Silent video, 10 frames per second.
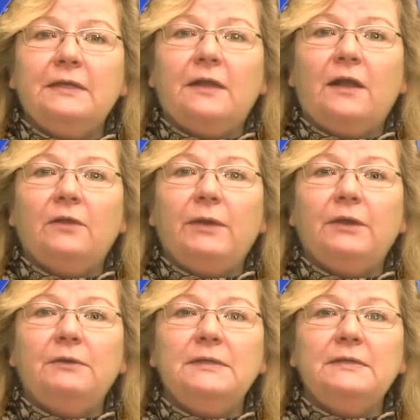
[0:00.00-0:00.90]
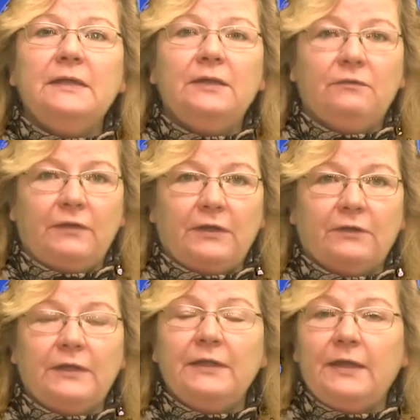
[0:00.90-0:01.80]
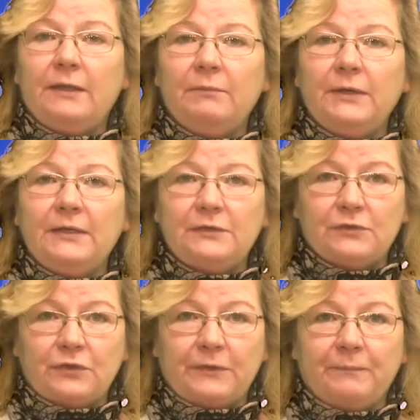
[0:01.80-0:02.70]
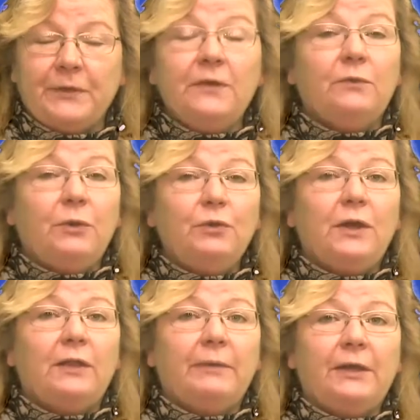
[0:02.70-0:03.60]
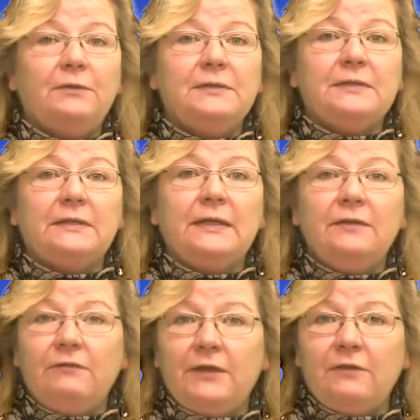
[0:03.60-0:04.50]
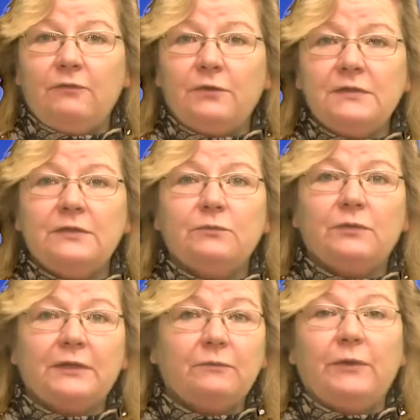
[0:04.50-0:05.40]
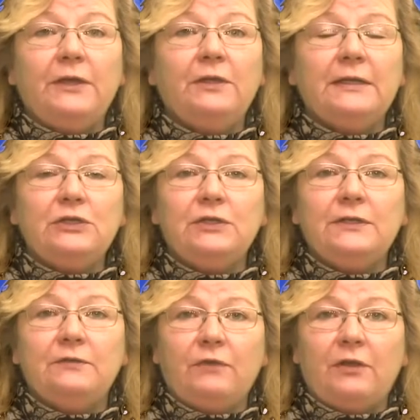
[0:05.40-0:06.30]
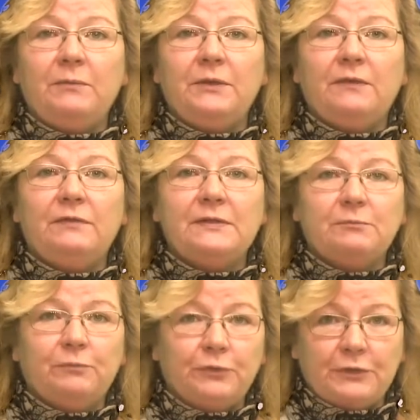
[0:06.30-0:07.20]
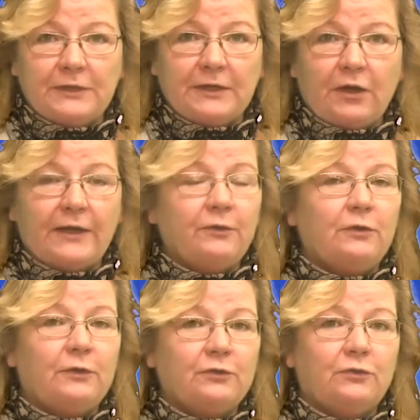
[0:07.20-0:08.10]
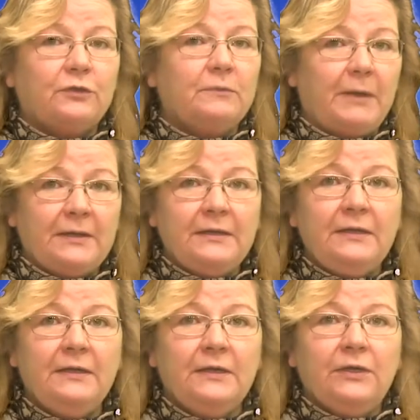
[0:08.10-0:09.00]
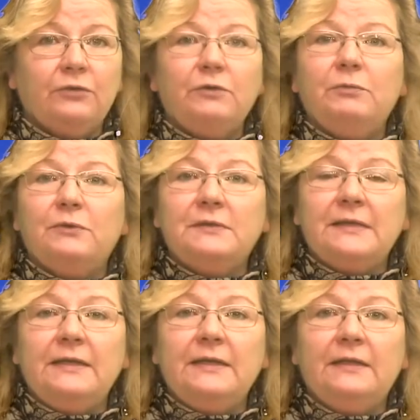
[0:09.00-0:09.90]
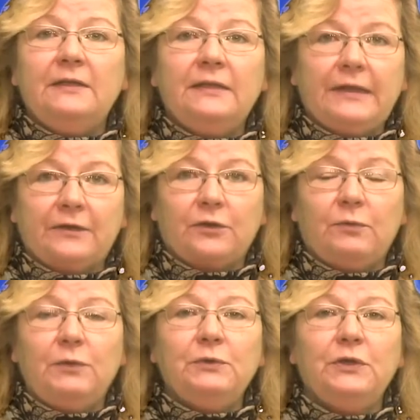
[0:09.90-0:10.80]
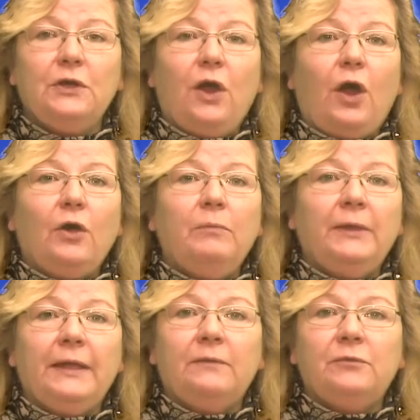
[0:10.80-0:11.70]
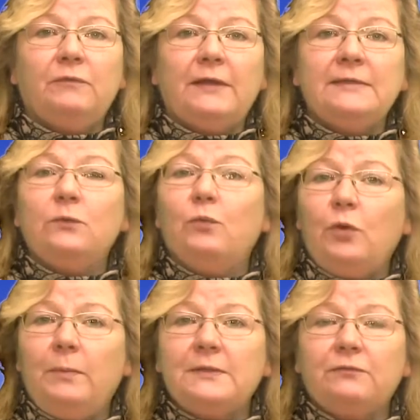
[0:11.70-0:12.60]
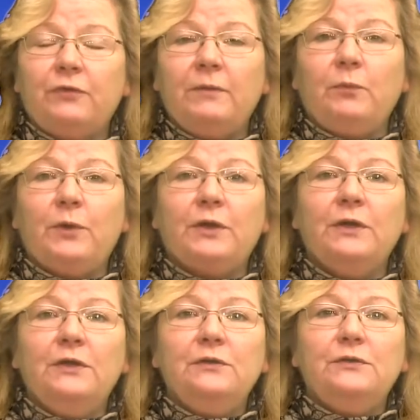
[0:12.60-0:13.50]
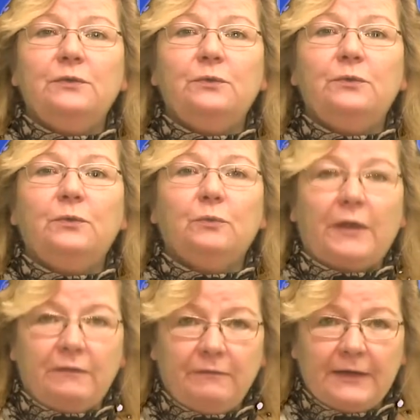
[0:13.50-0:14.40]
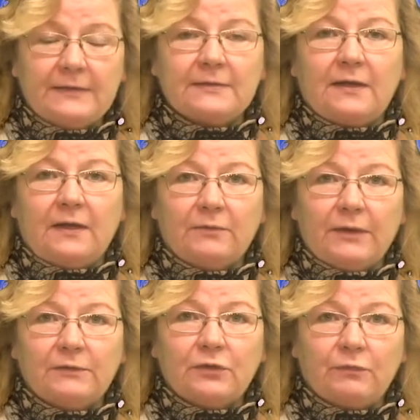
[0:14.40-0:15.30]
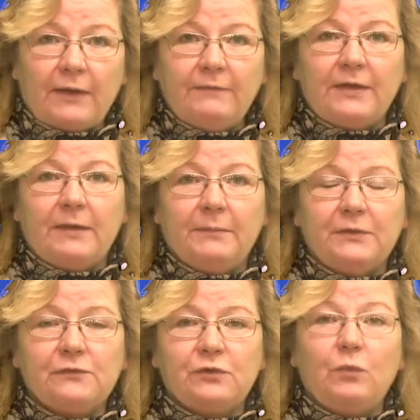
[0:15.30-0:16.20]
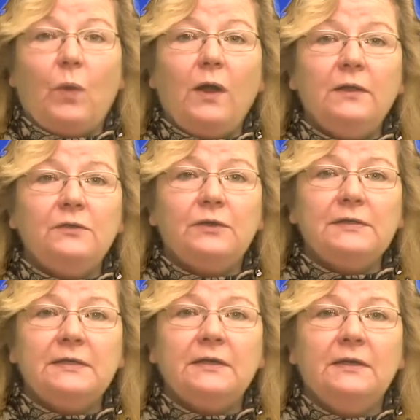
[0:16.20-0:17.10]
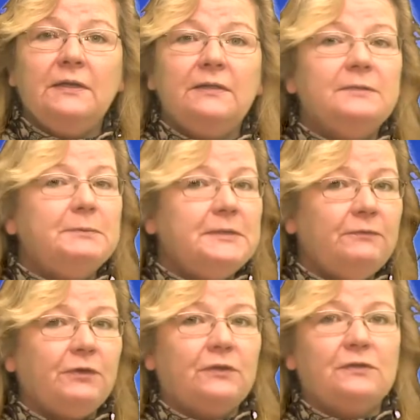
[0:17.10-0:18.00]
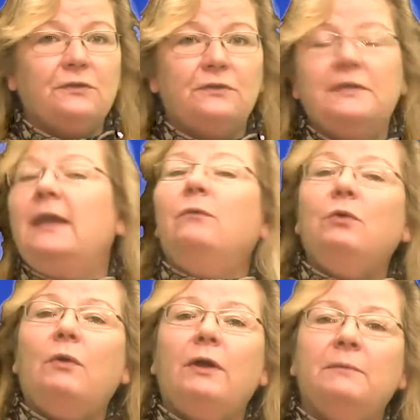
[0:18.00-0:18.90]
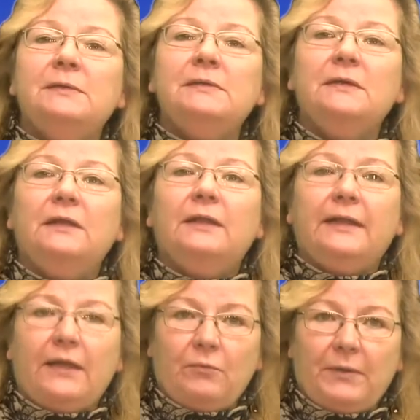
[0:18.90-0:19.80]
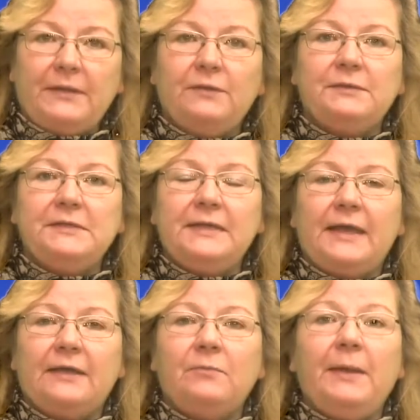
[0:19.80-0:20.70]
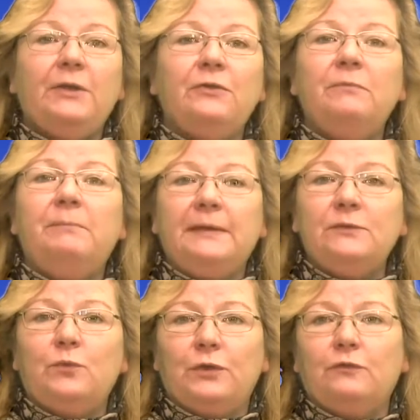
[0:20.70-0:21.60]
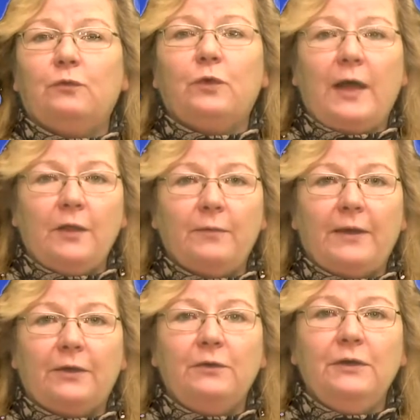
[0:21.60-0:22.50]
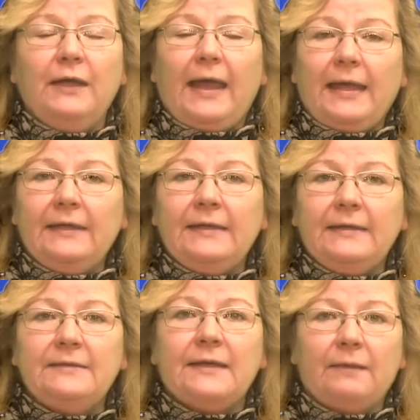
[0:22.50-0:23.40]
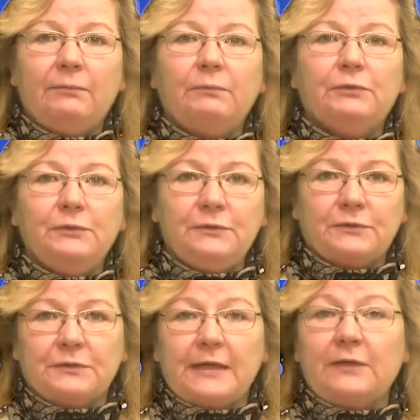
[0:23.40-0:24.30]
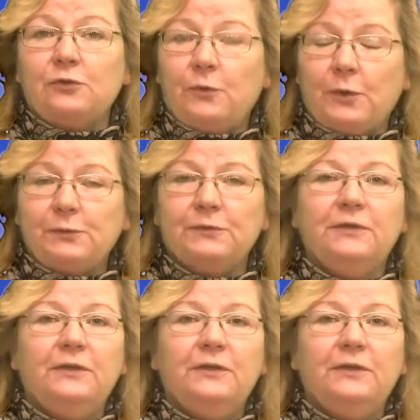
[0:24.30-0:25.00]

Colorado is an innovator in the hemp industry. Quote, Colorado is an innovating force in the regulation and development of this burgeoning agricultural commodity, Greenberg said in a letter, quote, our plan provides a robust framework to advance Colorado's thriving hemp industry while addressing the specific concerns and requirements laid out by the USDA in a manner that best works for Colorado and its hemp producers, end quote.